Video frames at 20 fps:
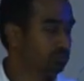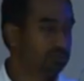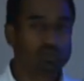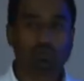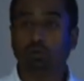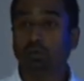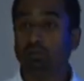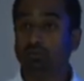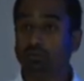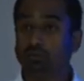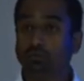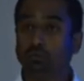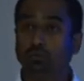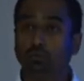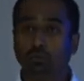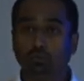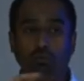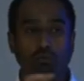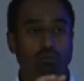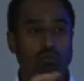So I'll show
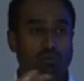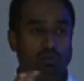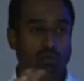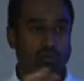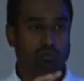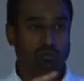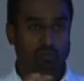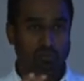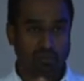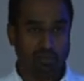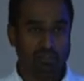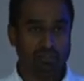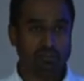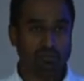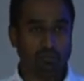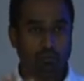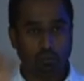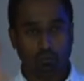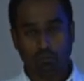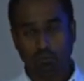you how the
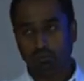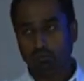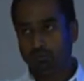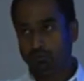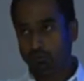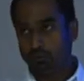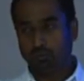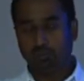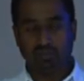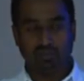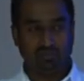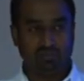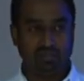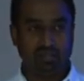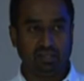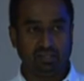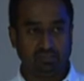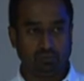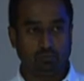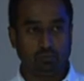British code for
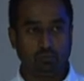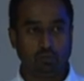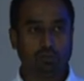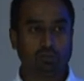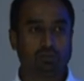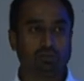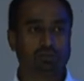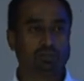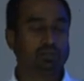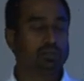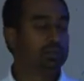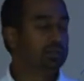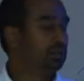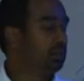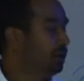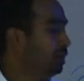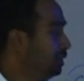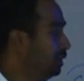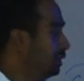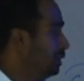specification works.
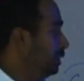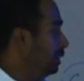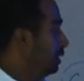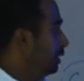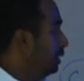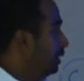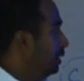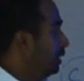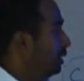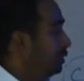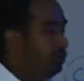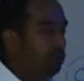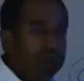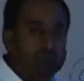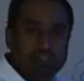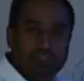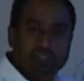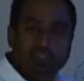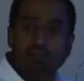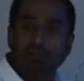You've
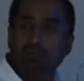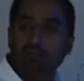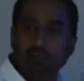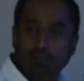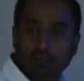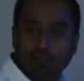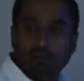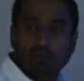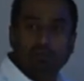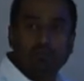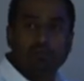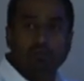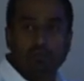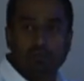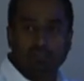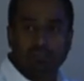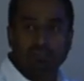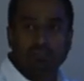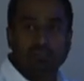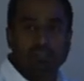seen throughout the
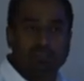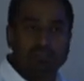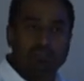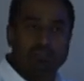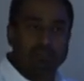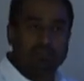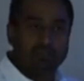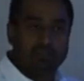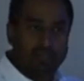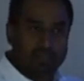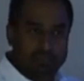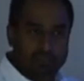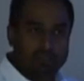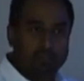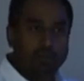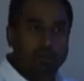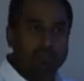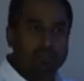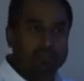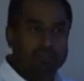presentation that that's
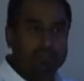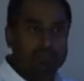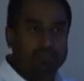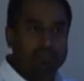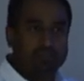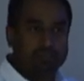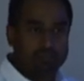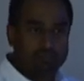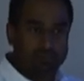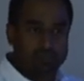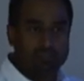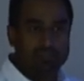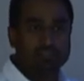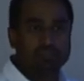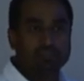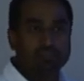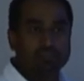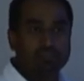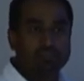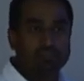not
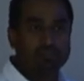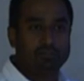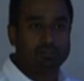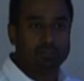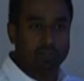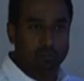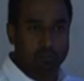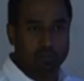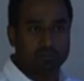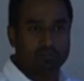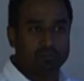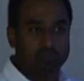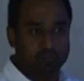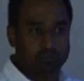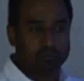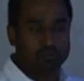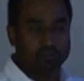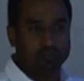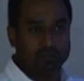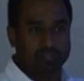sufficient to keep our
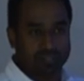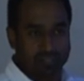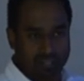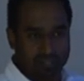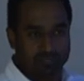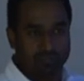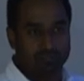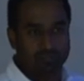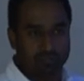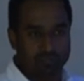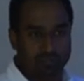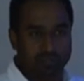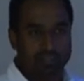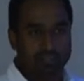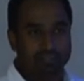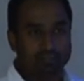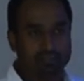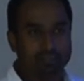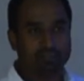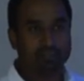structures alive and
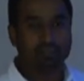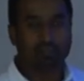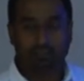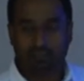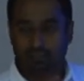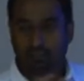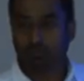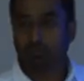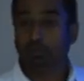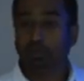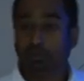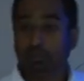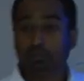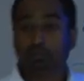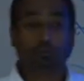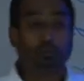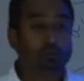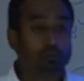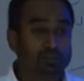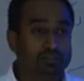running. This is why the
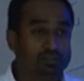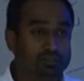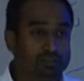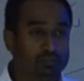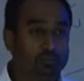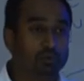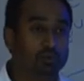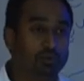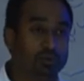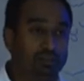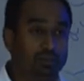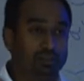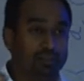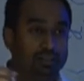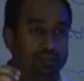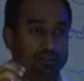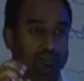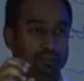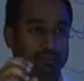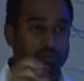course is important,
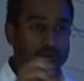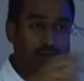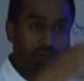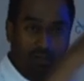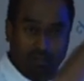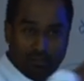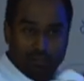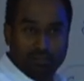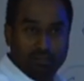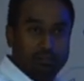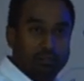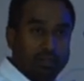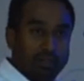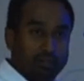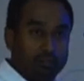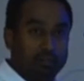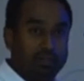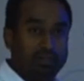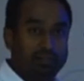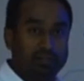that you get these
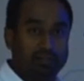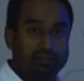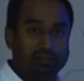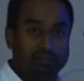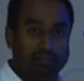mathematical